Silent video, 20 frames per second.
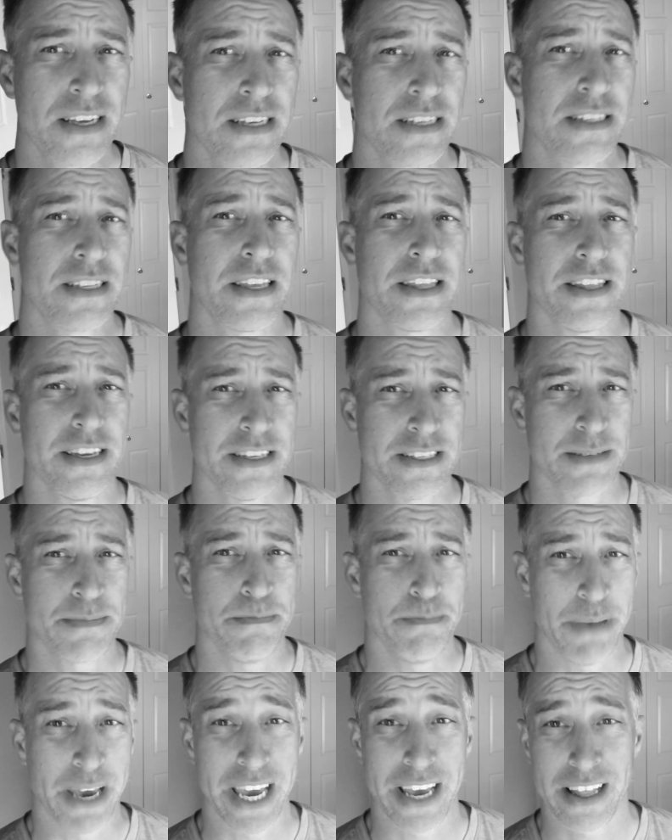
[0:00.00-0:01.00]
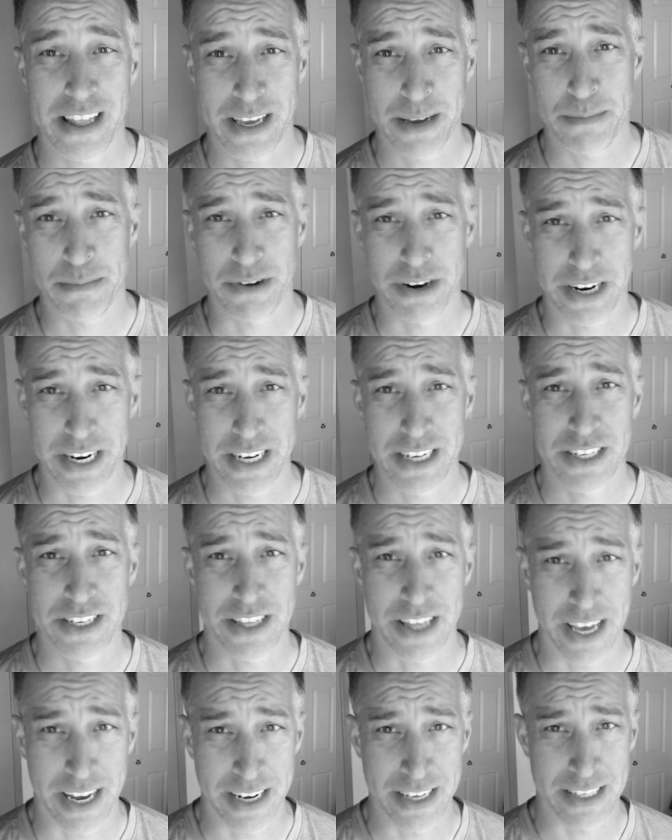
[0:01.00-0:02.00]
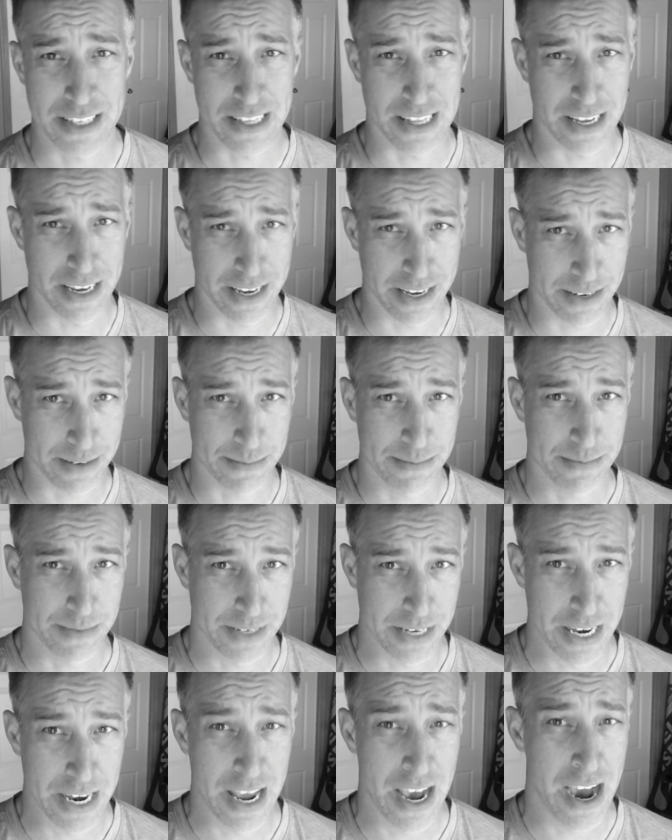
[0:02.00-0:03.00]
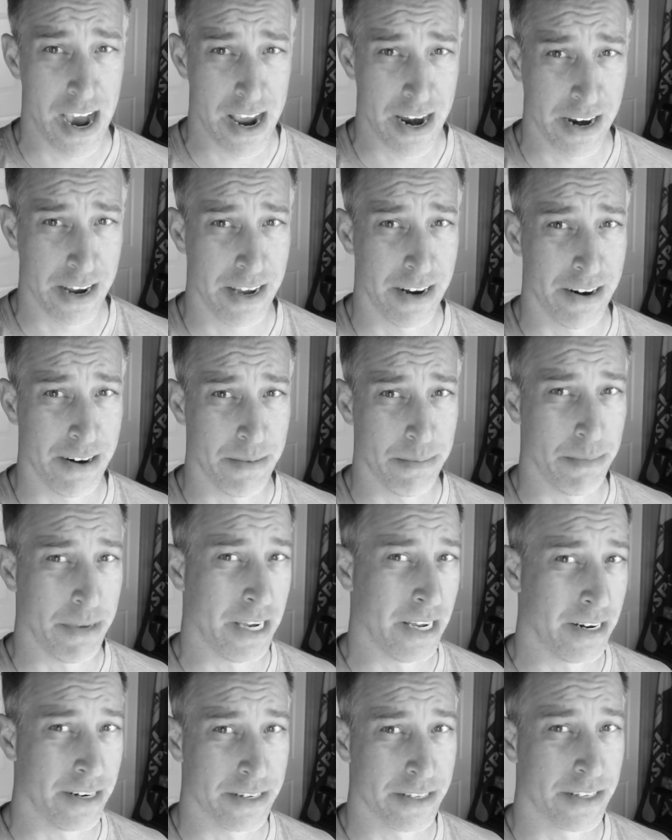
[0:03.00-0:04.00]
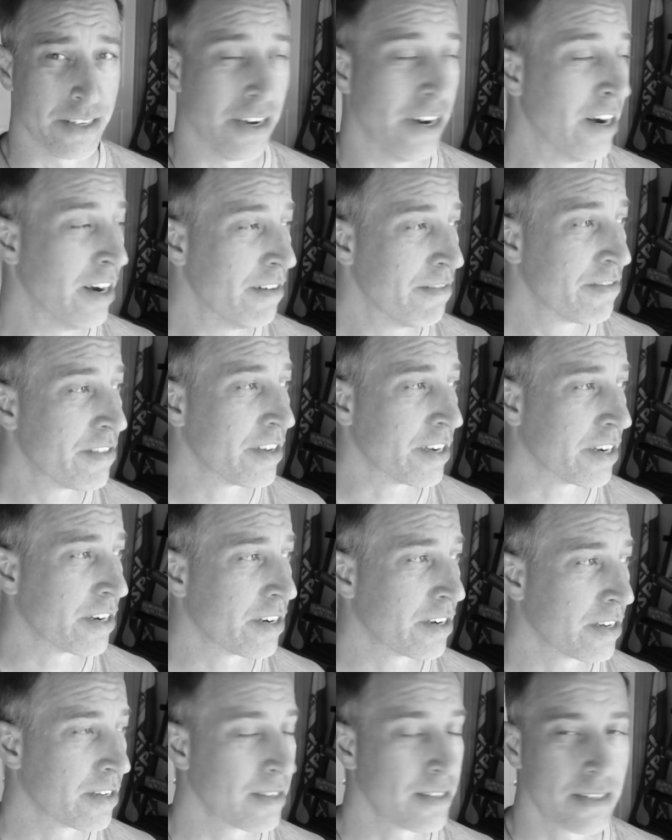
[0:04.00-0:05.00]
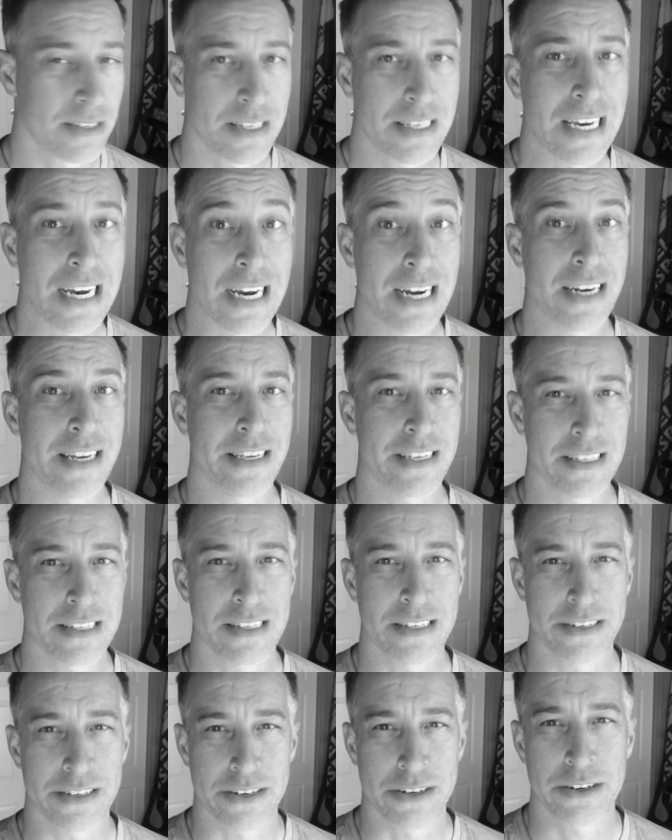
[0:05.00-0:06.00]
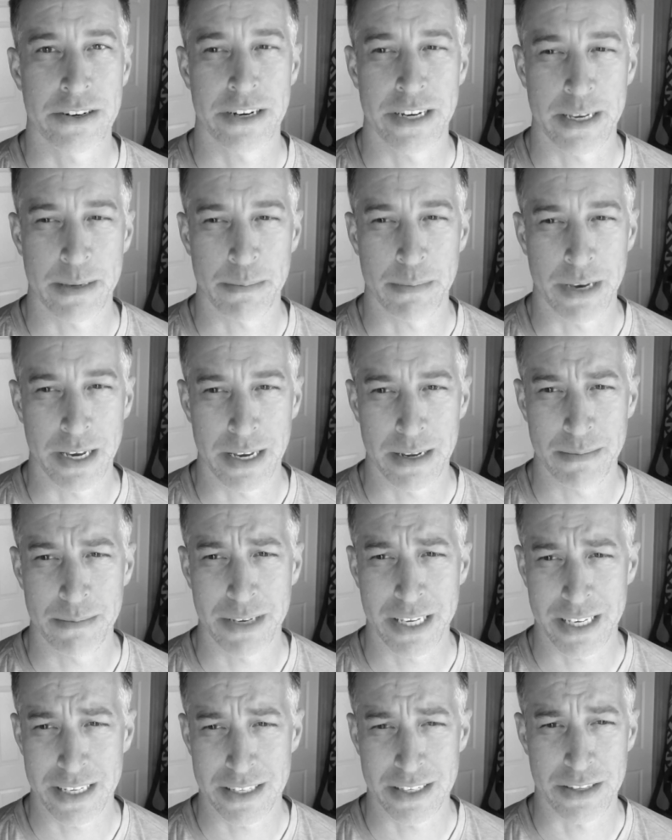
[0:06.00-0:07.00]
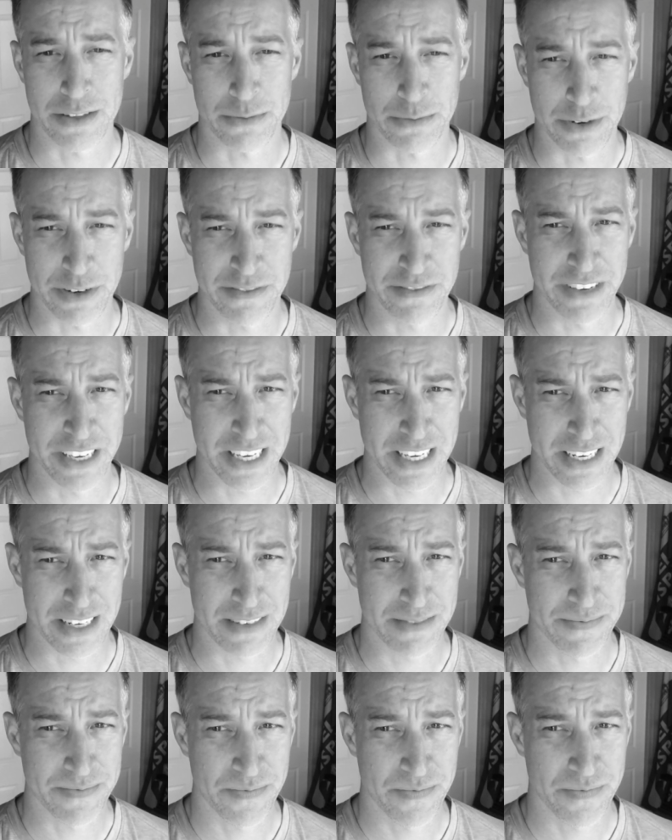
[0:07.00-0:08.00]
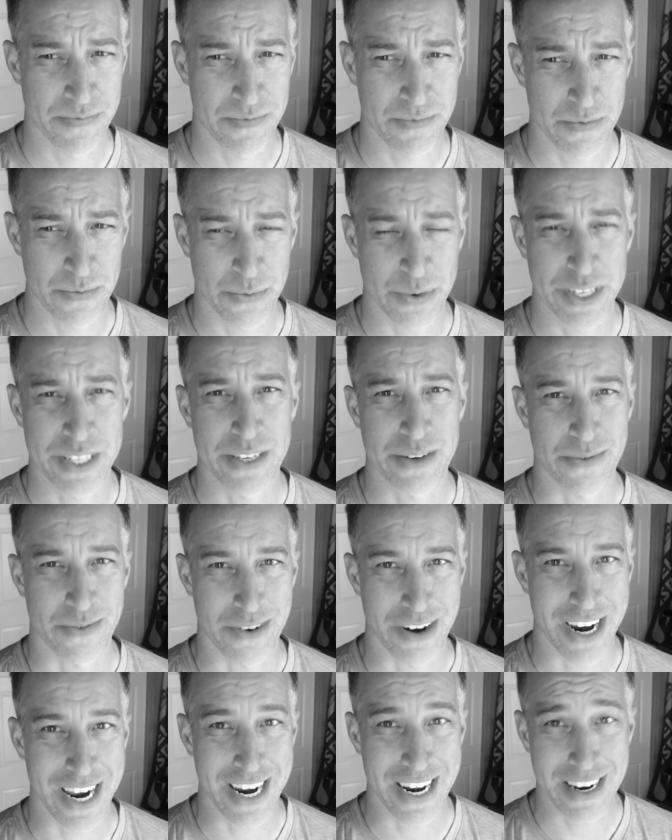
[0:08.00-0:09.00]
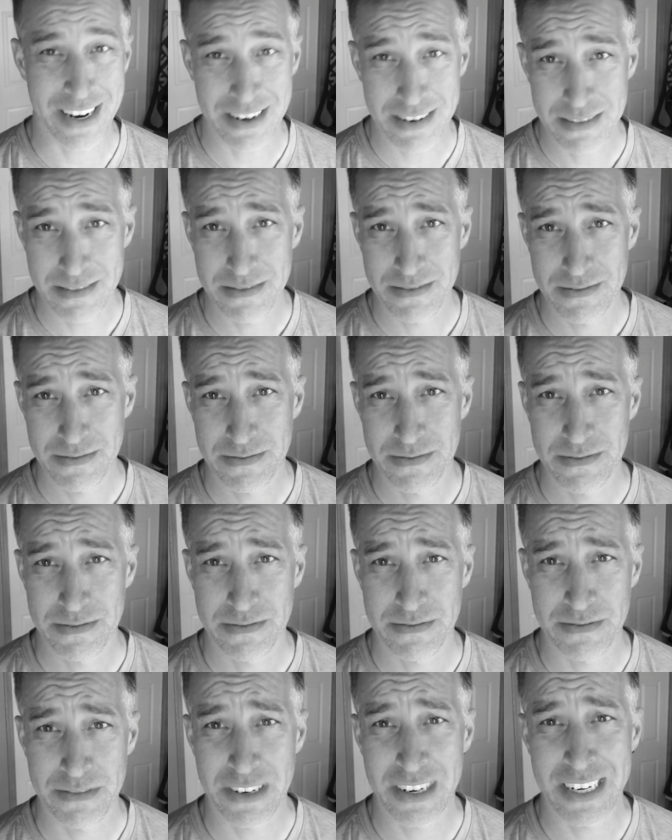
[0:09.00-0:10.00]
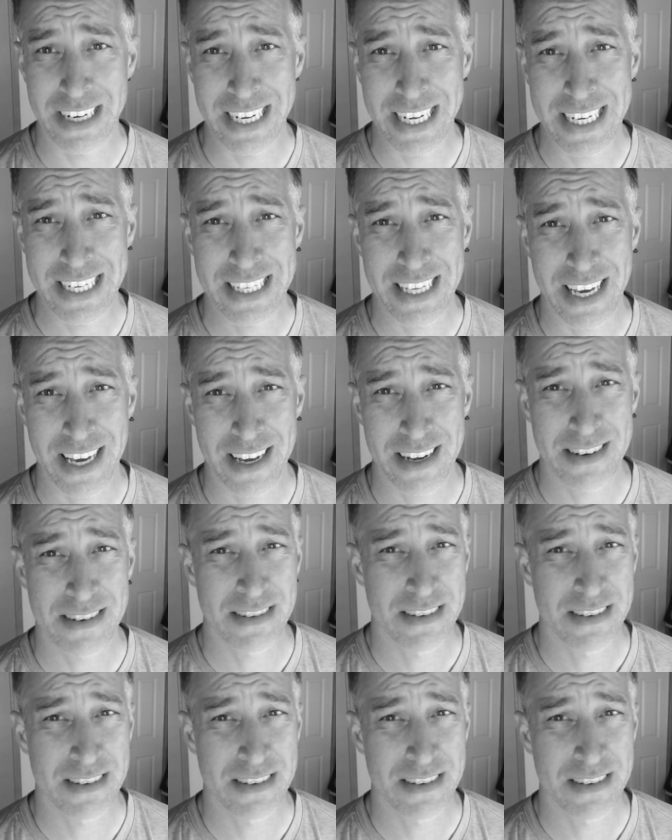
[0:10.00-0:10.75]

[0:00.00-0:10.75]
See this Bailey Bridge that is like 900 meters off the tiniest little creek bed because the ravine wasn't rated for a D10.